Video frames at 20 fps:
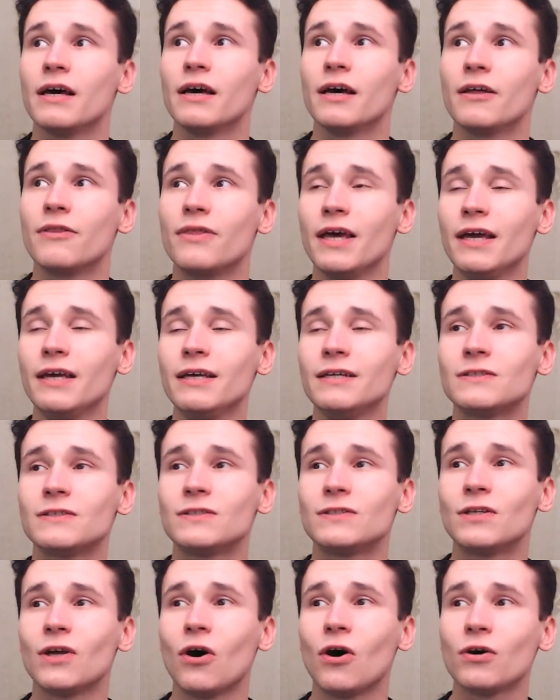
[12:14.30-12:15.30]
They
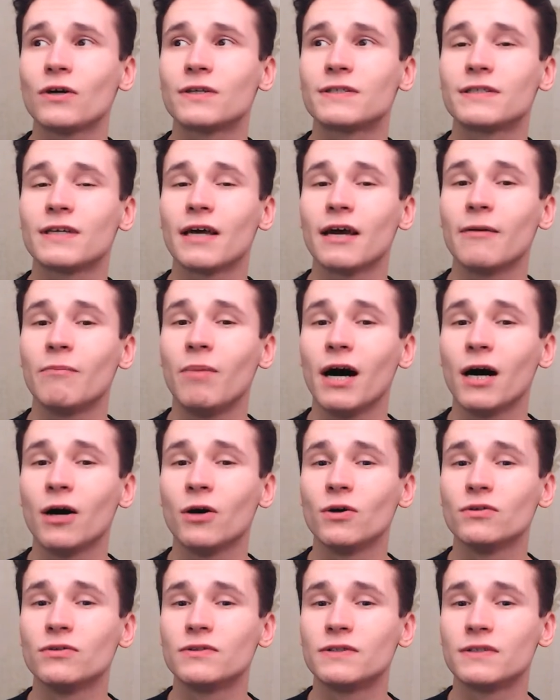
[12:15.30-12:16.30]
talked
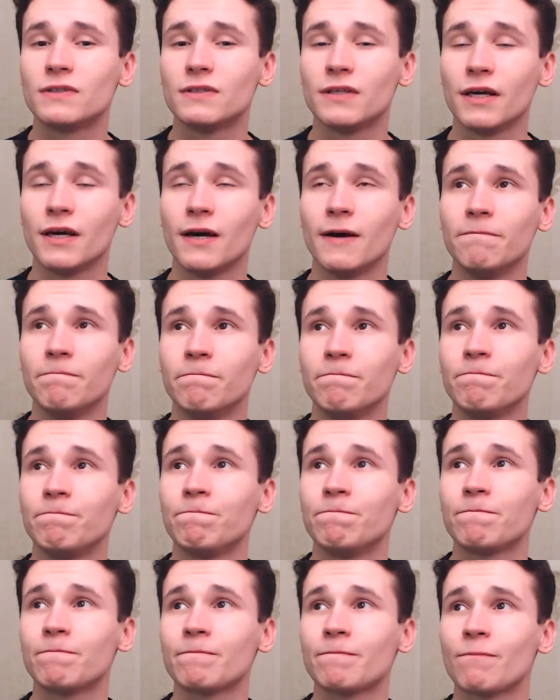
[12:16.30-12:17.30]
about uh,
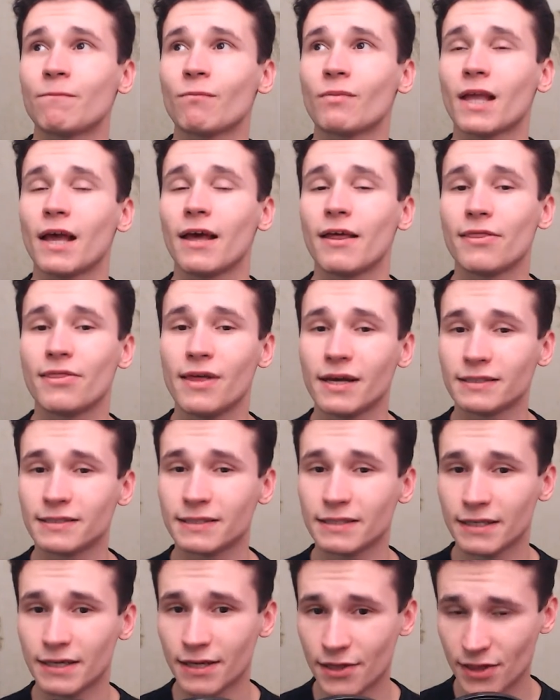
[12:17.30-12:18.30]

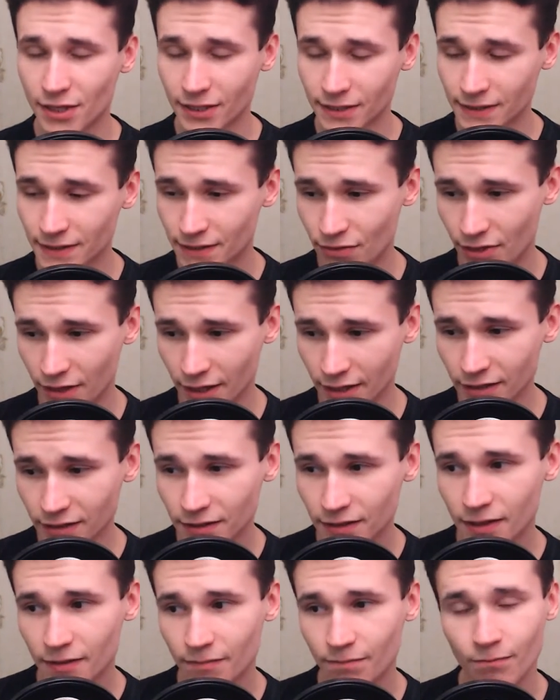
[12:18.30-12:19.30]
that this thing
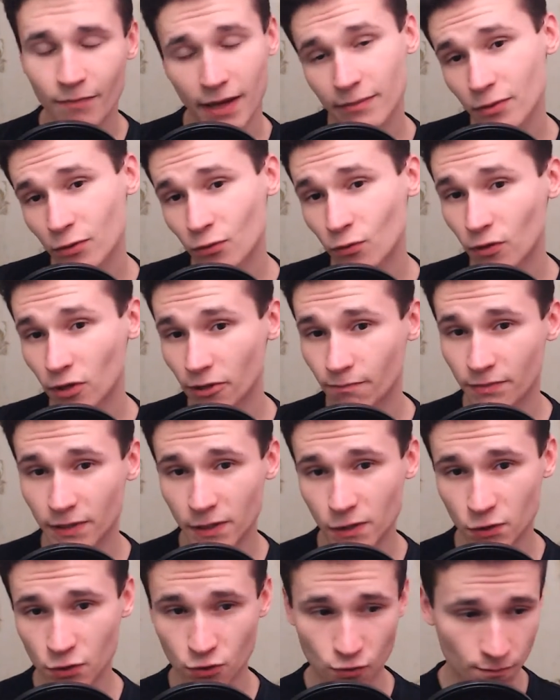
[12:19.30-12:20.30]
maybe will be
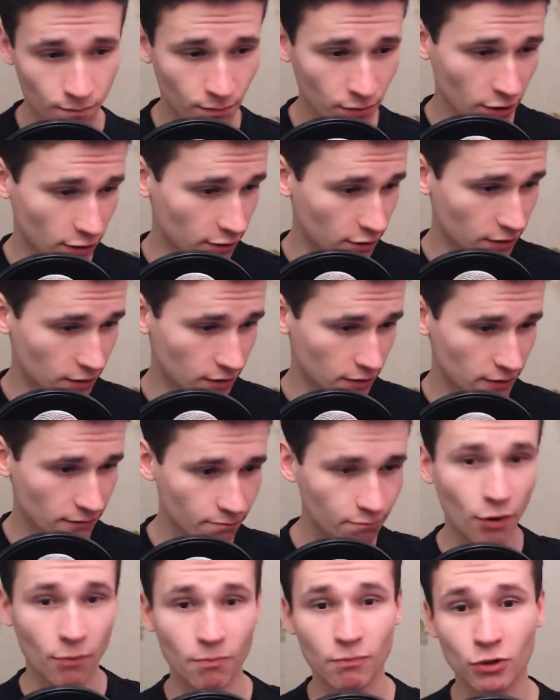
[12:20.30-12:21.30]
super
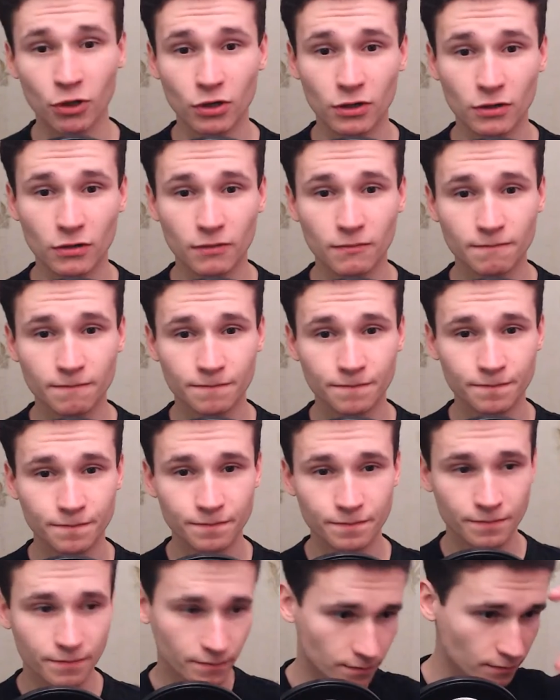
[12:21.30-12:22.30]
popular
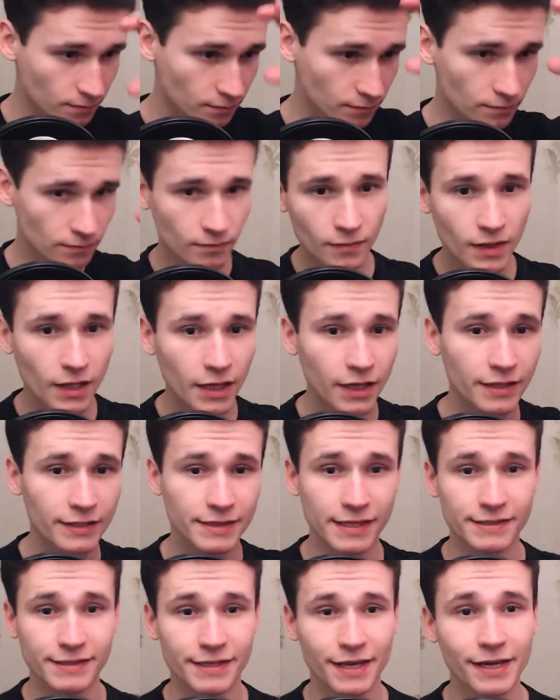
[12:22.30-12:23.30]
in
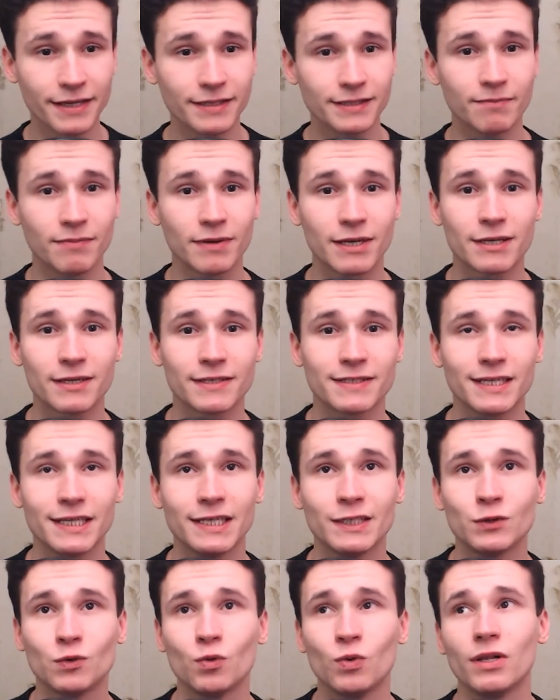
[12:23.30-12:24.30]
society because
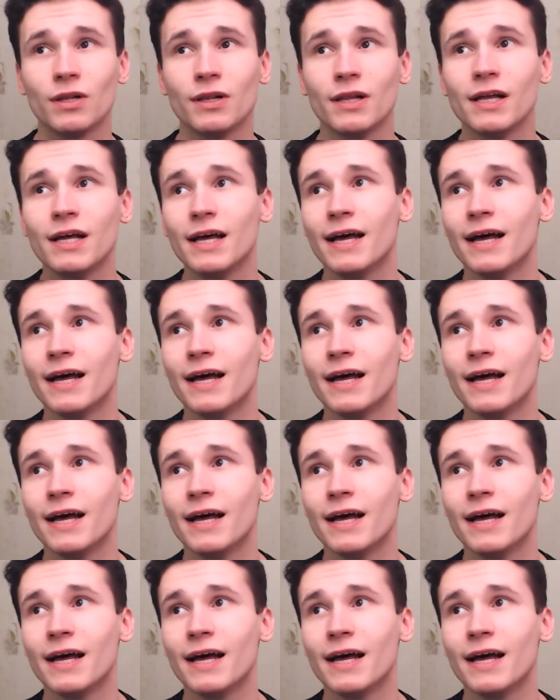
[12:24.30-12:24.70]
it will